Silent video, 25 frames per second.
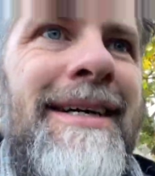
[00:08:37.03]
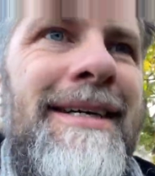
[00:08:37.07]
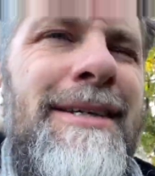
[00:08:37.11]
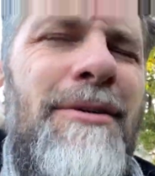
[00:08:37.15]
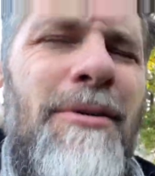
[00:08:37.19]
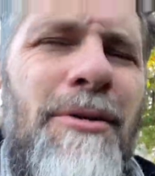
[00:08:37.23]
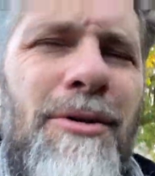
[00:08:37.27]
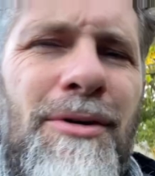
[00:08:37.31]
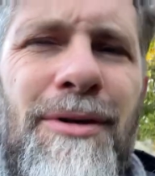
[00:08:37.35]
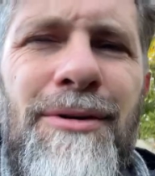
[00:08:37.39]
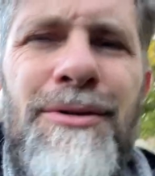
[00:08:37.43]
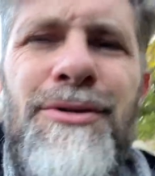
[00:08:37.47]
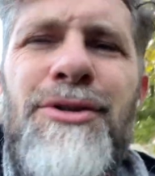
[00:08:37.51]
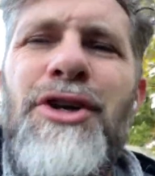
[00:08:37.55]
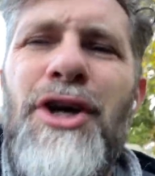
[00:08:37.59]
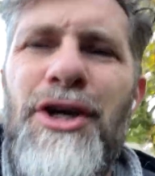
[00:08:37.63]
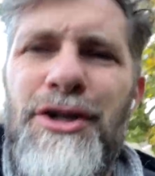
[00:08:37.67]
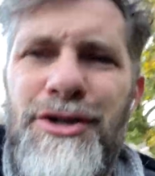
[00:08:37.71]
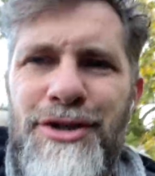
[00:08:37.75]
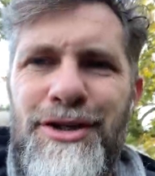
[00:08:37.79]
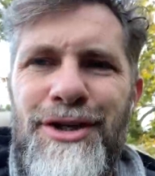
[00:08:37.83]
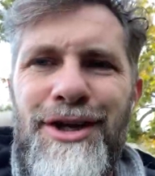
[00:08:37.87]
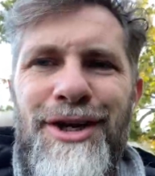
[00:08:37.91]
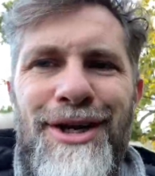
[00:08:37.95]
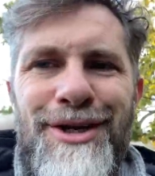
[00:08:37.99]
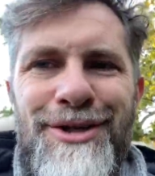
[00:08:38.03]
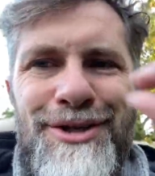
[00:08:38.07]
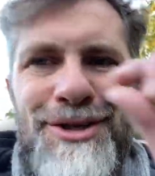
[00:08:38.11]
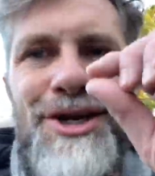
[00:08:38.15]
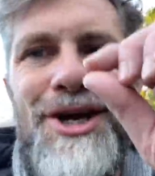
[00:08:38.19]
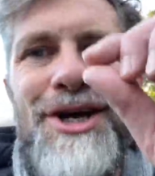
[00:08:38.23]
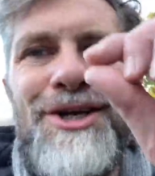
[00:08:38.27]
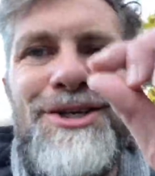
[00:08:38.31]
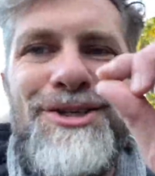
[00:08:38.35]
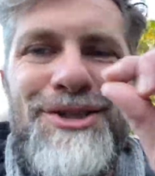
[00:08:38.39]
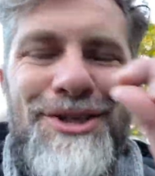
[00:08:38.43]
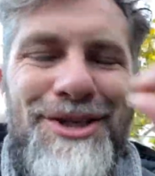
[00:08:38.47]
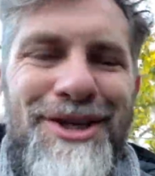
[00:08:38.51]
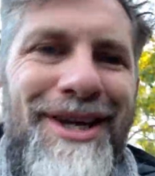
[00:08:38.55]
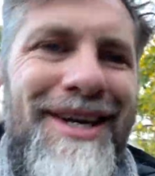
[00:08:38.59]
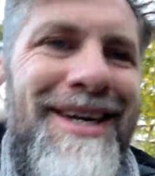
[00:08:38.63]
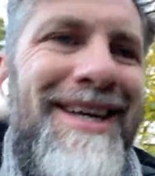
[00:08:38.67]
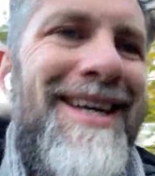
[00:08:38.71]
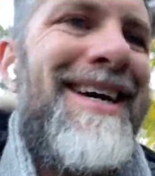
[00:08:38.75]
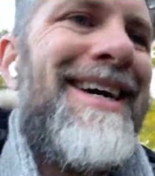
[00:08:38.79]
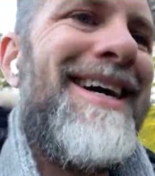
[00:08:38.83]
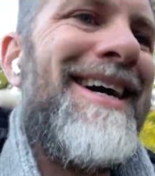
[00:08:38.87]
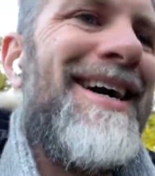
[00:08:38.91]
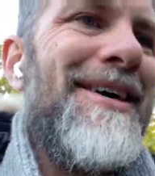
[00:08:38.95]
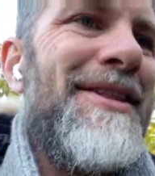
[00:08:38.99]
Not just
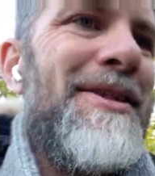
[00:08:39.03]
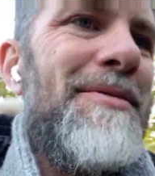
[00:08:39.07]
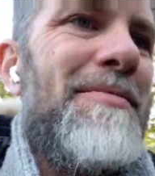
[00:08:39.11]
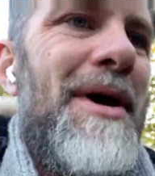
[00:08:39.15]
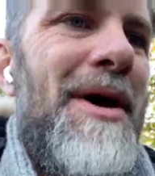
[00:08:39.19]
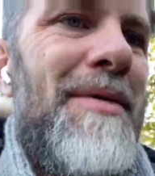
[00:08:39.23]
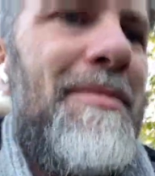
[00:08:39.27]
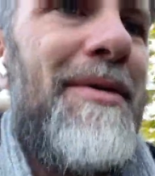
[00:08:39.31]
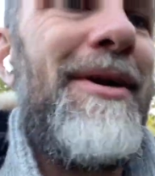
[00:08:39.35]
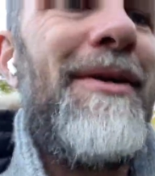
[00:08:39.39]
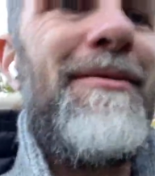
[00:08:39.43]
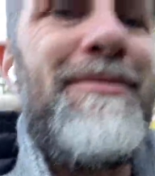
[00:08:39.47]
at the moment.